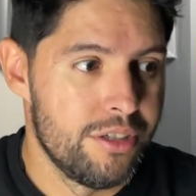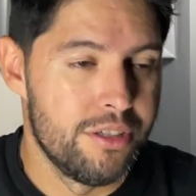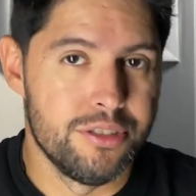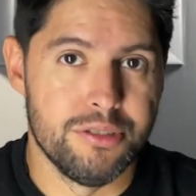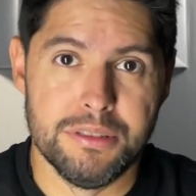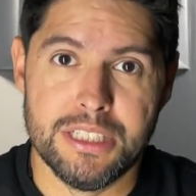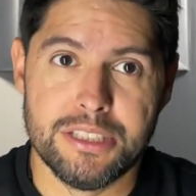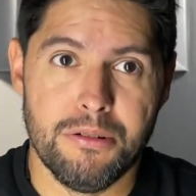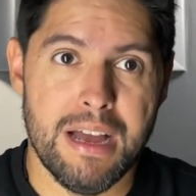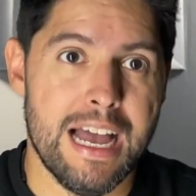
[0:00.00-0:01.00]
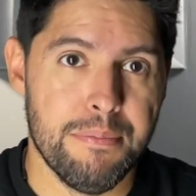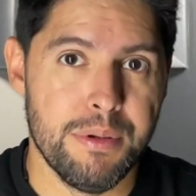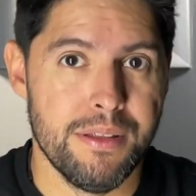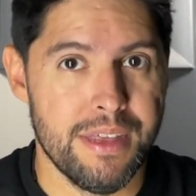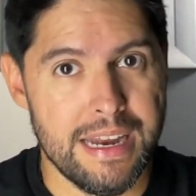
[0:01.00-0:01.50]
So it just so
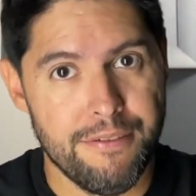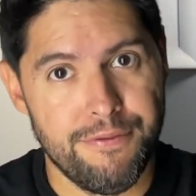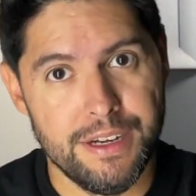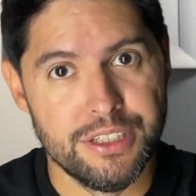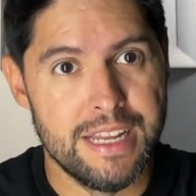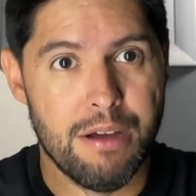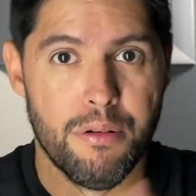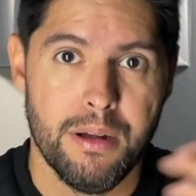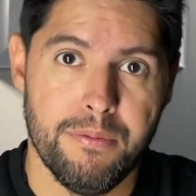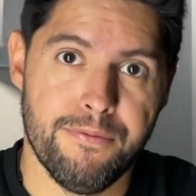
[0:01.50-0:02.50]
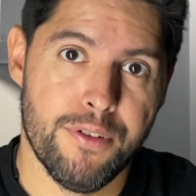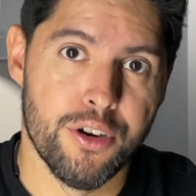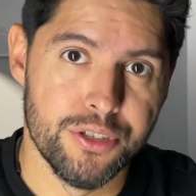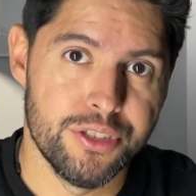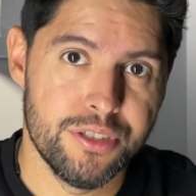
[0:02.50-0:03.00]
happened that I finished that one up
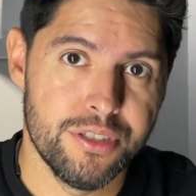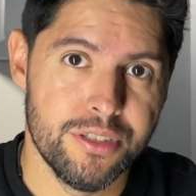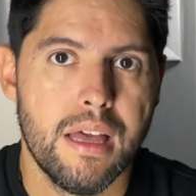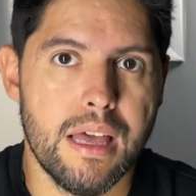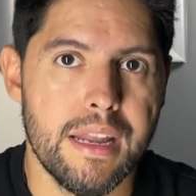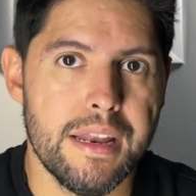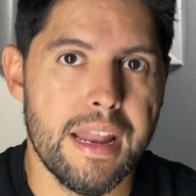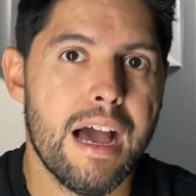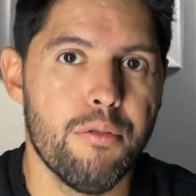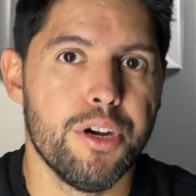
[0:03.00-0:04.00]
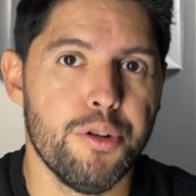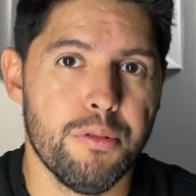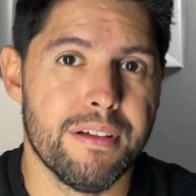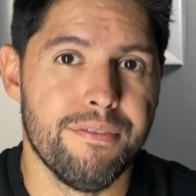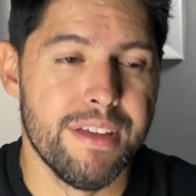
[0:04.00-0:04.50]
first, and now we're doing
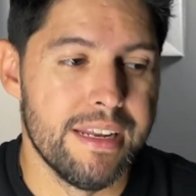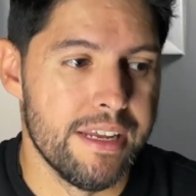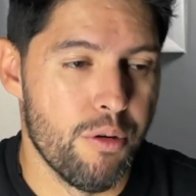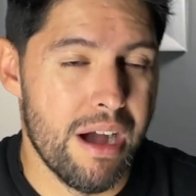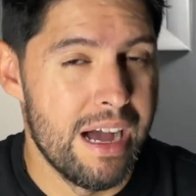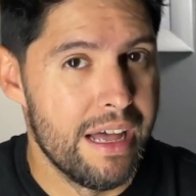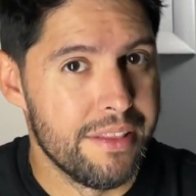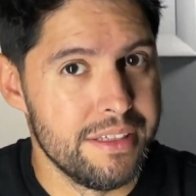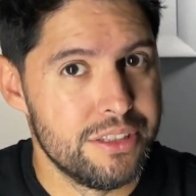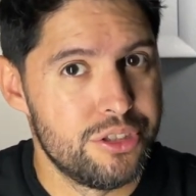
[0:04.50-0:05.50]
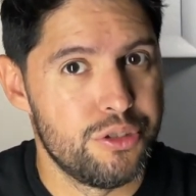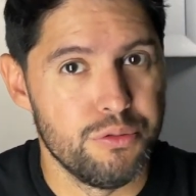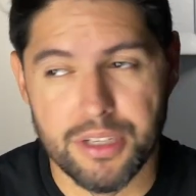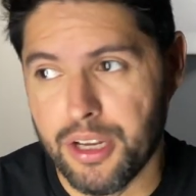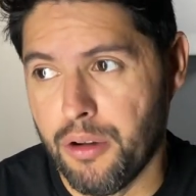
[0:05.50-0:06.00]
a video on the
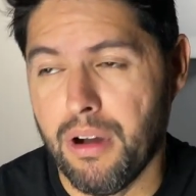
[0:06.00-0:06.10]
studio